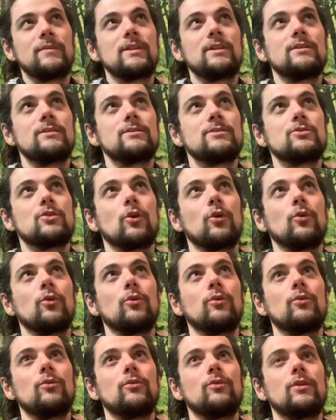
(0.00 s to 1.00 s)
So
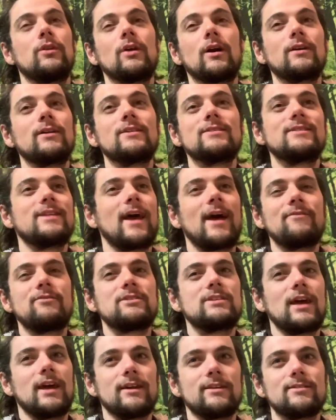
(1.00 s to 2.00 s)
the tongue doesn't have a
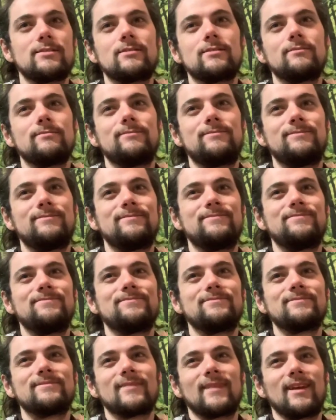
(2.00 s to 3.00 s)
taste.
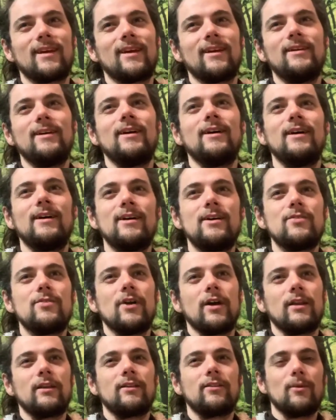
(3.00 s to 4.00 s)
Yeah,
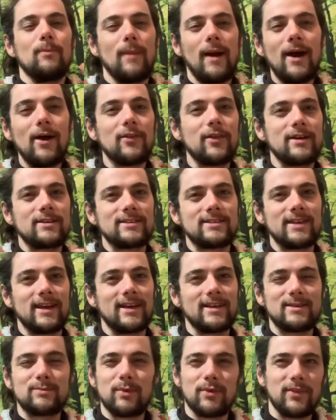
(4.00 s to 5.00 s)
that the mouth has a
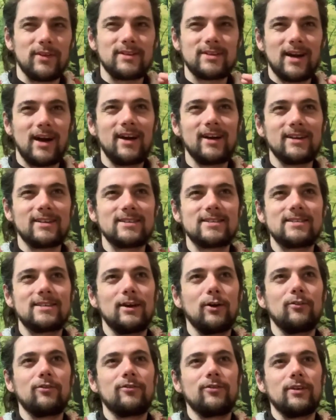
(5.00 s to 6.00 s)
taste, but the tongue
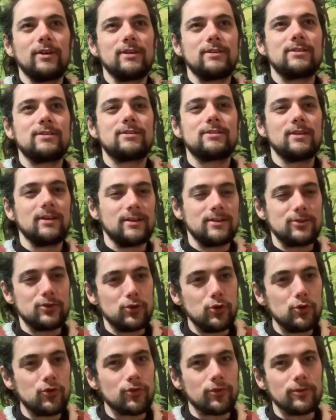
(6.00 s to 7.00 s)
itself is
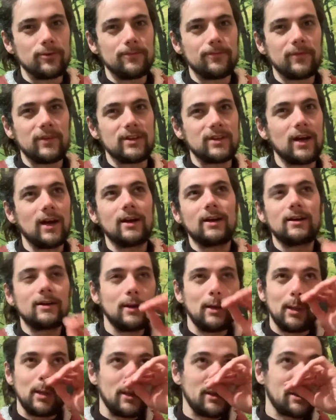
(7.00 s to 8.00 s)
neutral. The tongue
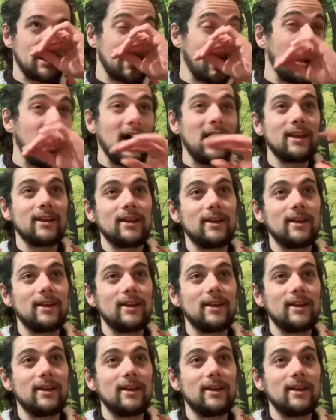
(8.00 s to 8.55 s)
can't